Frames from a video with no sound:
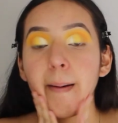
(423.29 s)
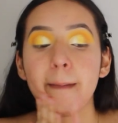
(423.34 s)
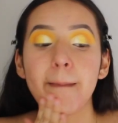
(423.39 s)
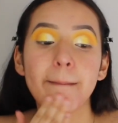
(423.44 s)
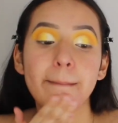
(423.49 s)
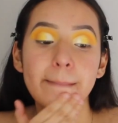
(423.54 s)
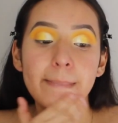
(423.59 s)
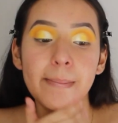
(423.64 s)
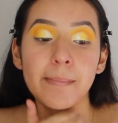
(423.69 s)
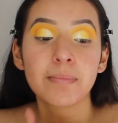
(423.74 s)

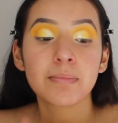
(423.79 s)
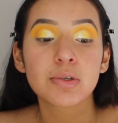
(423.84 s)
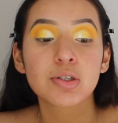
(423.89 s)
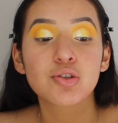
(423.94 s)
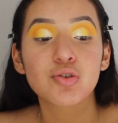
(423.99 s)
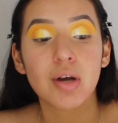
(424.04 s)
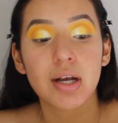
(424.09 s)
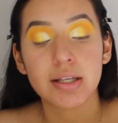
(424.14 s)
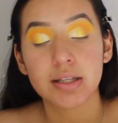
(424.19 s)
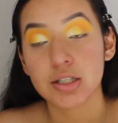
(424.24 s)
I'm gonna be
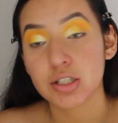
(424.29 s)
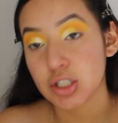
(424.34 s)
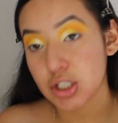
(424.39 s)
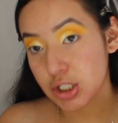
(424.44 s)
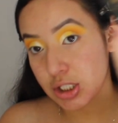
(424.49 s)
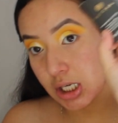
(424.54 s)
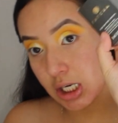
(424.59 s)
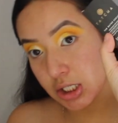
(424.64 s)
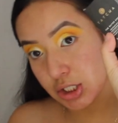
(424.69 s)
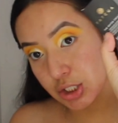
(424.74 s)
trying to
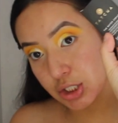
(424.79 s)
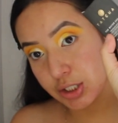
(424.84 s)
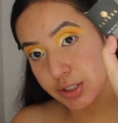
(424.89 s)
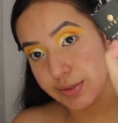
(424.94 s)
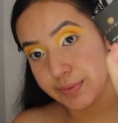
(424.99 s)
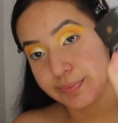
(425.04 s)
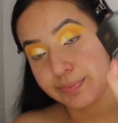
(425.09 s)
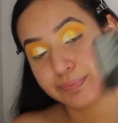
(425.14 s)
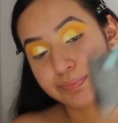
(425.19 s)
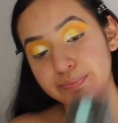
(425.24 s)
touch it
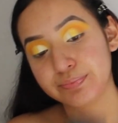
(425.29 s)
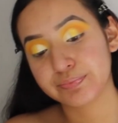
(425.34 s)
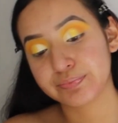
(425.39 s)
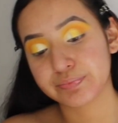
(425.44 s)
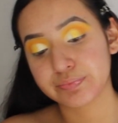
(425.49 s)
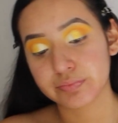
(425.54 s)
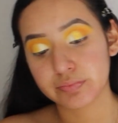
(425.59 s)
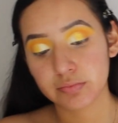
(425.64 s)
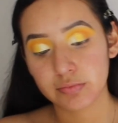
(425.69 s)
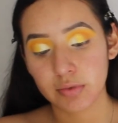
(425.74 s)

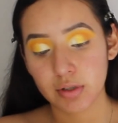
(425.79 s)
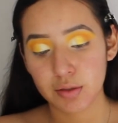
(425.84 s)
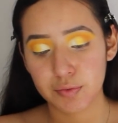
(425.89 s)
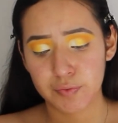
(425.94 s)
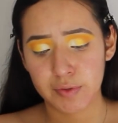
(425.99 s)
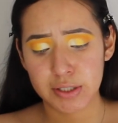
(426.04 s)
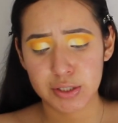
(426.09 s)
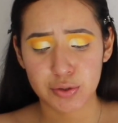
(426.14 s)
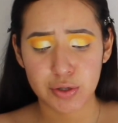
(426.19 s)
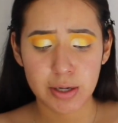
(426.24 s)

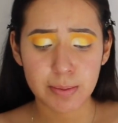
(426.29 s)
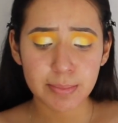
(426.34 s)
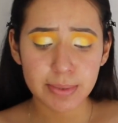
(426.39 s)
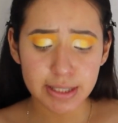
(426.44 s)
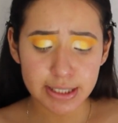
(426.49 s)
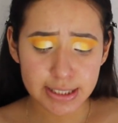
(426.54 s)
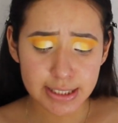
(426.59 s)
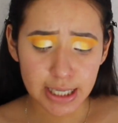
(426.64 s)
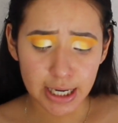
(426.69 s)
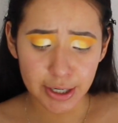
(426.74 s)
face cream,
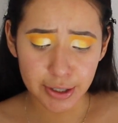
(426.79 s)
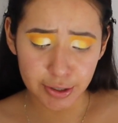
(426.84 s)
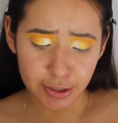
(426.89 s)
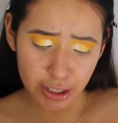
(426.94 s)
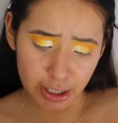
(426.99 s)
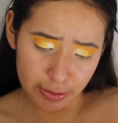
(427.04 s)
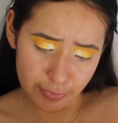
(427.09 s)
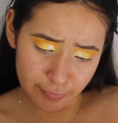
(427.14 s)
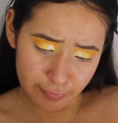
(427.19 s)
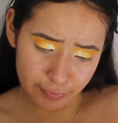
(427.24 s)
but this
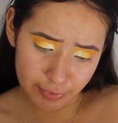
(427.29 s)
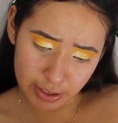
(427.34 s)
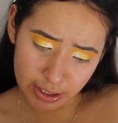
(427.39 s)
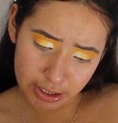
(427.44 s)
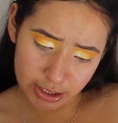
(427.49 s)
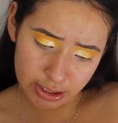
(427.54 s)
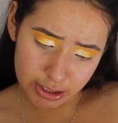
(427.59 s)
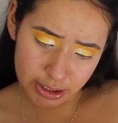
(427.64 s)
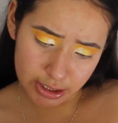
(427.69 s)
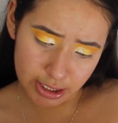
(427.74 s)
I
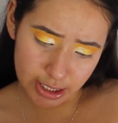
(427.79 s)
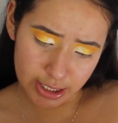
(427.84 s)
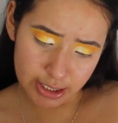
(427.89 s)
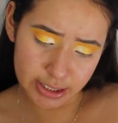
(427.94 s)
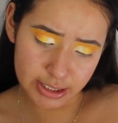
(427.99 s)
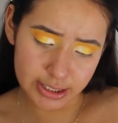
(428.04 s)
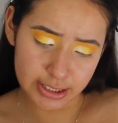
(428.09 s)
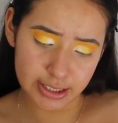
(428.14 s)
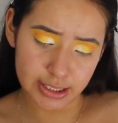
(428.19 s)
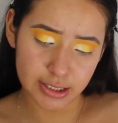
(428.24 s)
read it
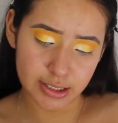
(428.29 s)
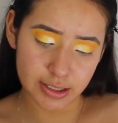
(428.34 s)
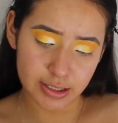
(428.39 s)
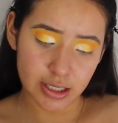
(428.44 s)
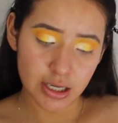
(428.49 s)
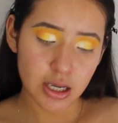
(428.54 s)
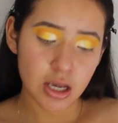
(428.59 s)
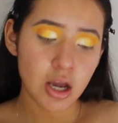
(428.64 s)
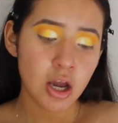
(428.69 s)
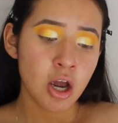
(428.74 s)
and it says
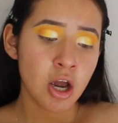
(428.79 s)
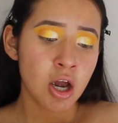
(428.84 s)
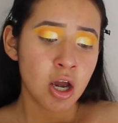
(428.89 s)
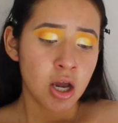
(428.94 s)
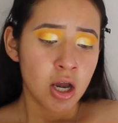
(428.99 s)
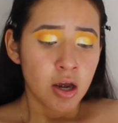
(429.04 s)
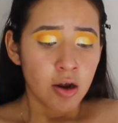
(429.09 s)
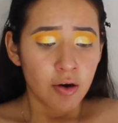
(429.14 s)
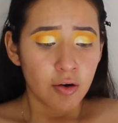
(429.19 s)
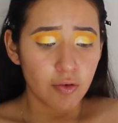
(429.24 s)

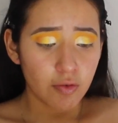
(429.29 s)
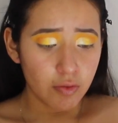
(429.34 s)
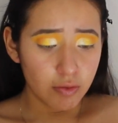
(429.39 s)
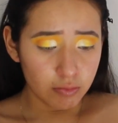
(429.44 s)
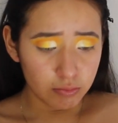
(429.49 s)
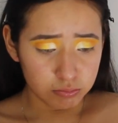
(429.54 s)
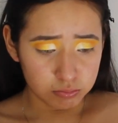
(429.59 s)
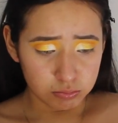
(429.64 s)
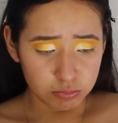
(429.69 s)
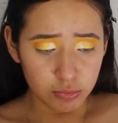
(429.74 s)

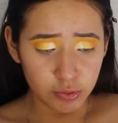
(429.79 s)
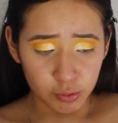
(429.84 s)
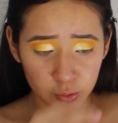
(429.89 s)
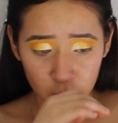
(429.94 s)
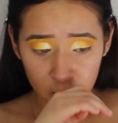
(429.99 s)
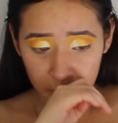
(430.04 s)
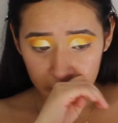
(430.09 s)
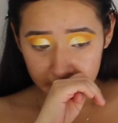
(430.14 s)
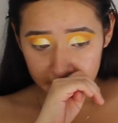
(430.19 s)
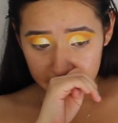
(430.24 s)

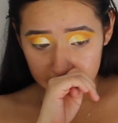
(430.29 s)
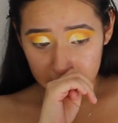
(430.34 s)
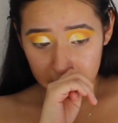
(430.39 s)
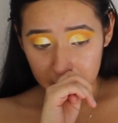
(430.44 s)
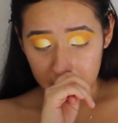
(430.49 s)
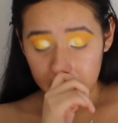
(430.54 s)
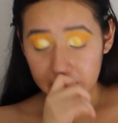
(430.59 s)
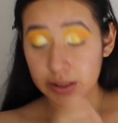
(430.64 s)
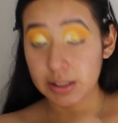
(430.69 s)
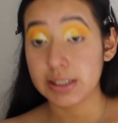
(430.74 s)
normal
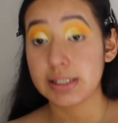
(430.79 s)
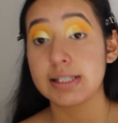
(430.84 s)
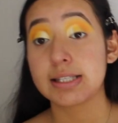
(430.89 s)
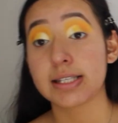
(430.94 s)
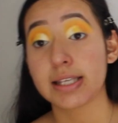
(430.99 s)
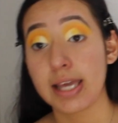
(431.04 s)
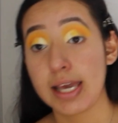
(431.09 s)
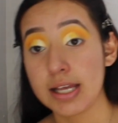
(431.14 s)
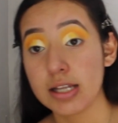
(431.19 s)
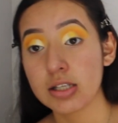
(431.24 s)
to oily
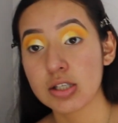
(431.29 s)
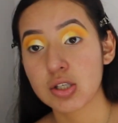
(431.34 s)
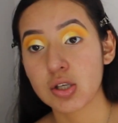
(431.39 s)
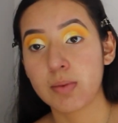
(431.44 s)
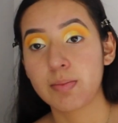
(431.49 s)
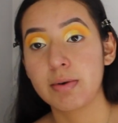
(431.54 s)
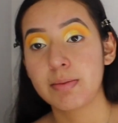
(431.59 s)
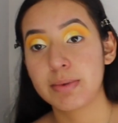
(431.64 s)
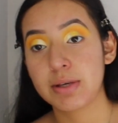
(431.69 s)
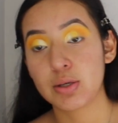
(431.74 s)
skin,
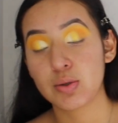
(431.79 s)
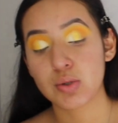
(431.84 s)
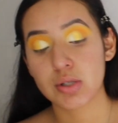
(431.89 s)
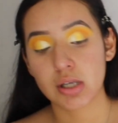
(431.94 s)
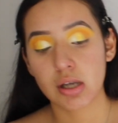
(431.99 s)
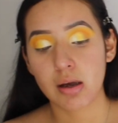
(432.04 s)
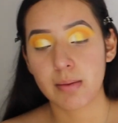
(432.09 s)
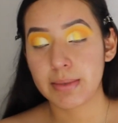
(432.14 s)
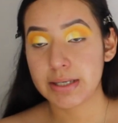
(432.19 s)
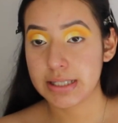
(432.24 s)
so I'm gonna be
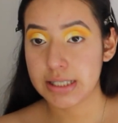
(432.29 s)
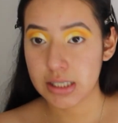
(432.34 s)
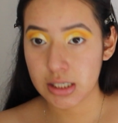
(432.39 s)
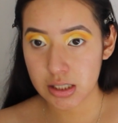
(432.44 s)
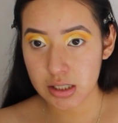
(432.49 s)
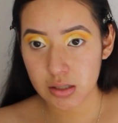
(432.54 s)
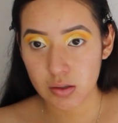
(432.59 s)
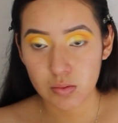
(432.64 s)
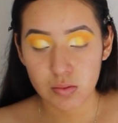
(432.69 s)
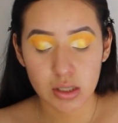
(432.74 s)
using it on my
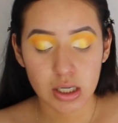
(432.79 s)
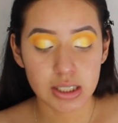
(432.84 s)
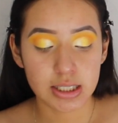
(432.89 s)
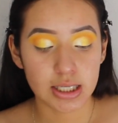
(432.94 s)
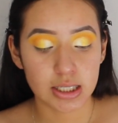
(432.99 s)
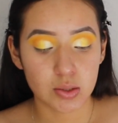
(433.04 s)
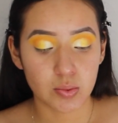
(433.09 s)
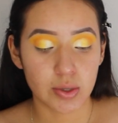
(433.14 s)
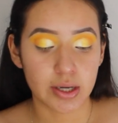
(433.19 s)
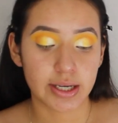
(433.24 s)
T-zone because
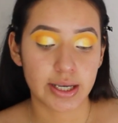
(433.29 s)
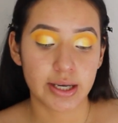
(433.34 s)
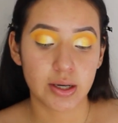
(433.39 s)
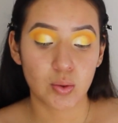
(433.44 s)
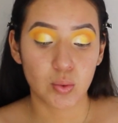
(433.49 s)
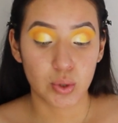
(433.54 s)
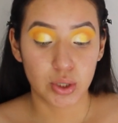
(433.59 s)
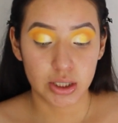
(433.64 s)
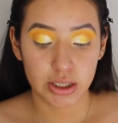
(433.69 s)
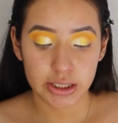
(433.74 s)
that's where I
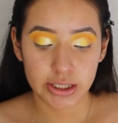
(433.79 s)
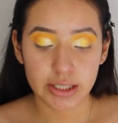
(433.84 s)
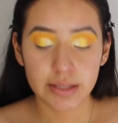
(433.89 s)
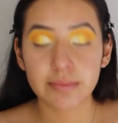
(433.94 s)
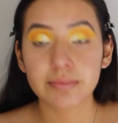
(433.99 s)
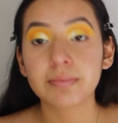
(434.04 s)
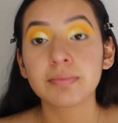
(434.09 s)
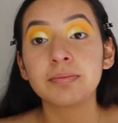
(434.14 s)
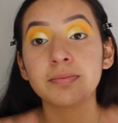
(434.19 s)
get oily.